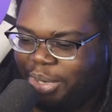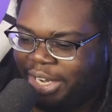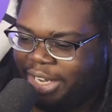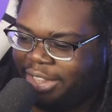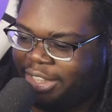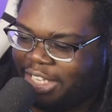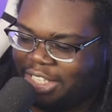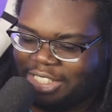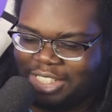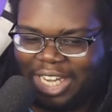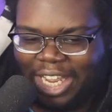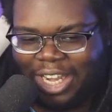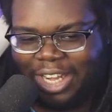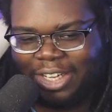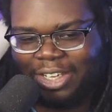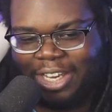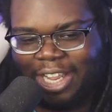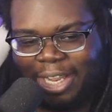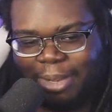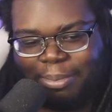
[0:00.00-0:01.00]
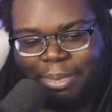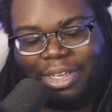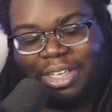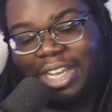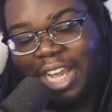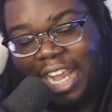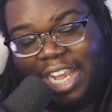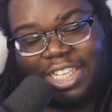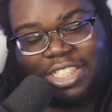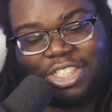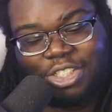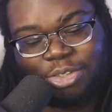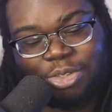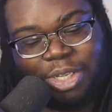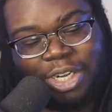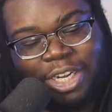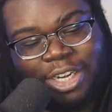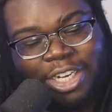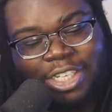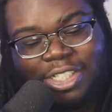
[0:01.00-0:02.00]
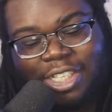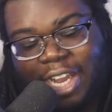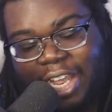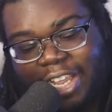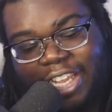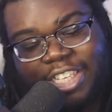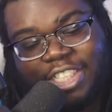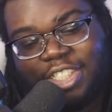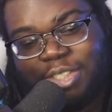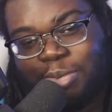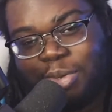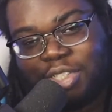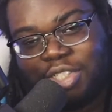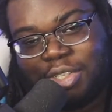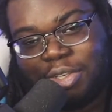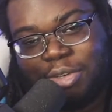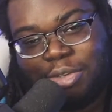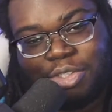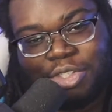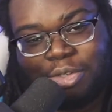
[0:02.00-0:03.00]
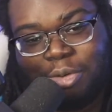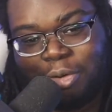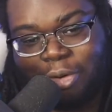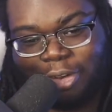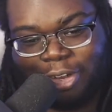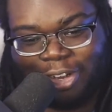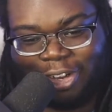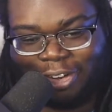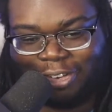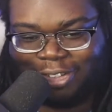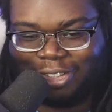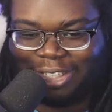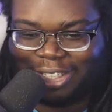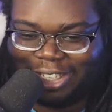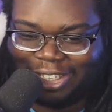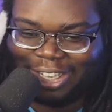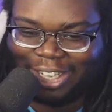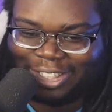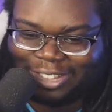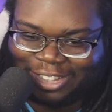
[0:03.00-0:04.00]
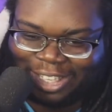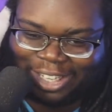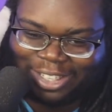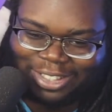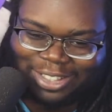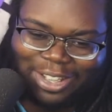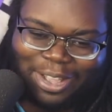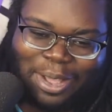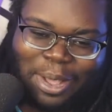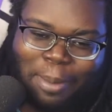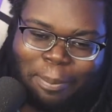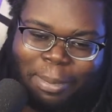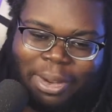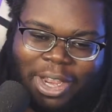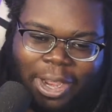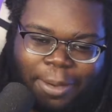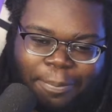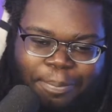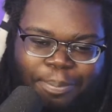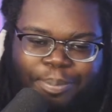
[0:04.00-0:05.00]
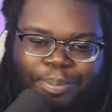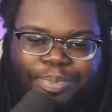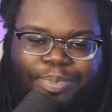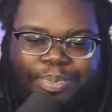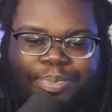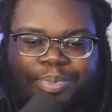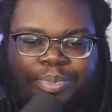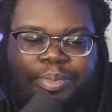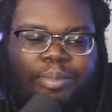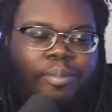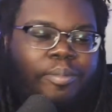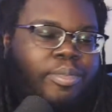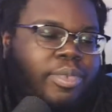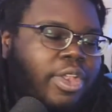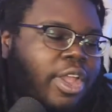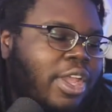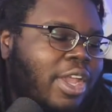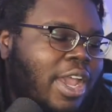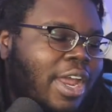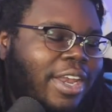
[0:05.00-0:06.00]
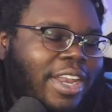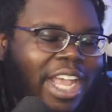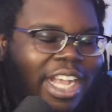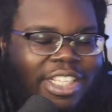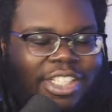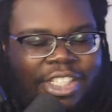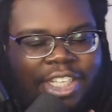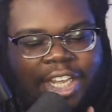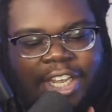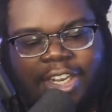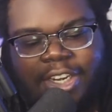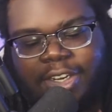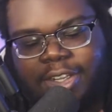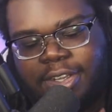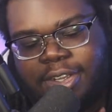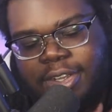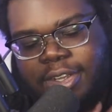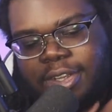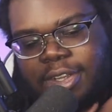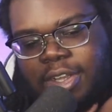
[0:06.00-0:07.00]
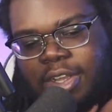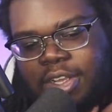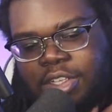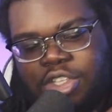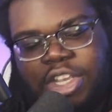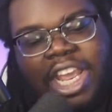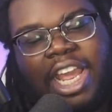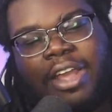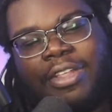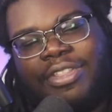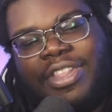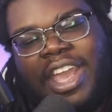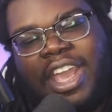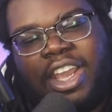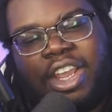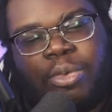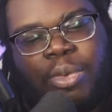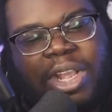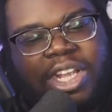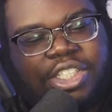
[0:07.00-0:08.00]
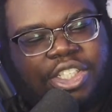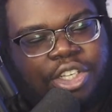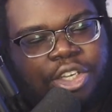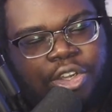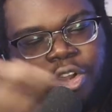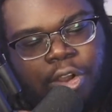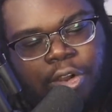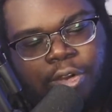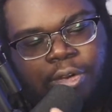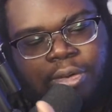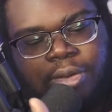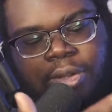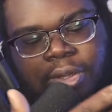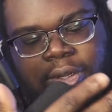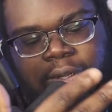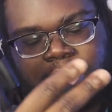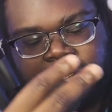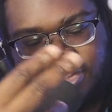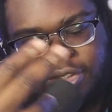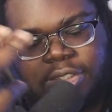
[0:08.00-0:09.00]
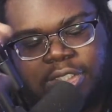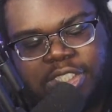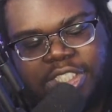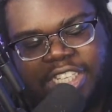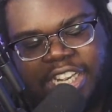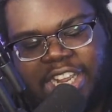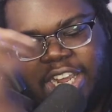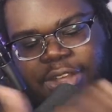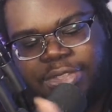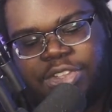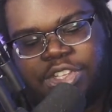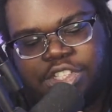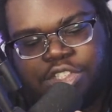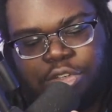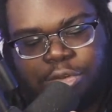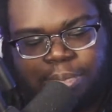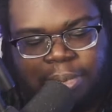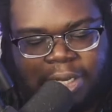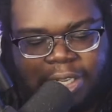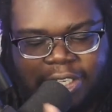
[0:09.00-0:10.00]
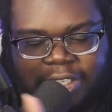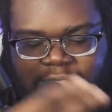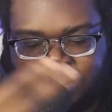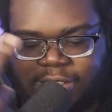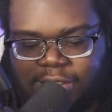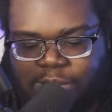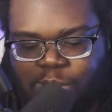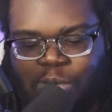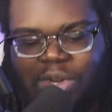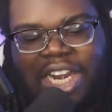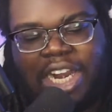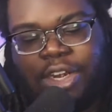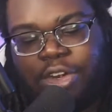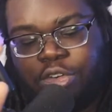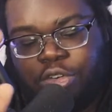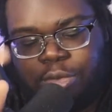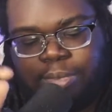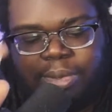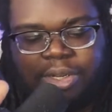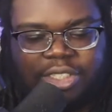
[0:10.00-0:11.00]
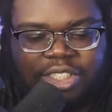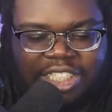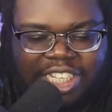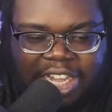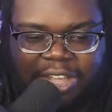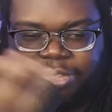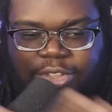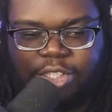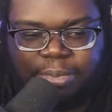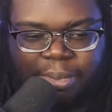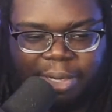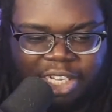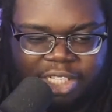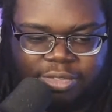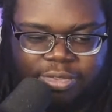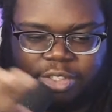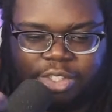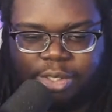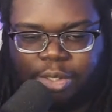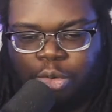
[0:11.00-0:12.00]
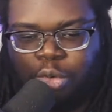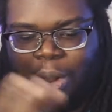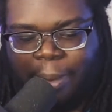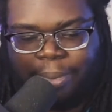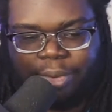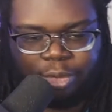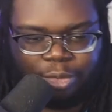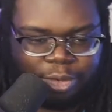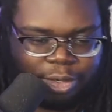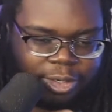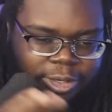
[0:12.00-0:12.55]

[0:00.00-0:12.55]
this like a date, but Dai is treating this like he just wants some new sword, But yeah, next scene. So yeah, they agreed to go check out this new place. Well, not new, but check out this place for some new weaponry.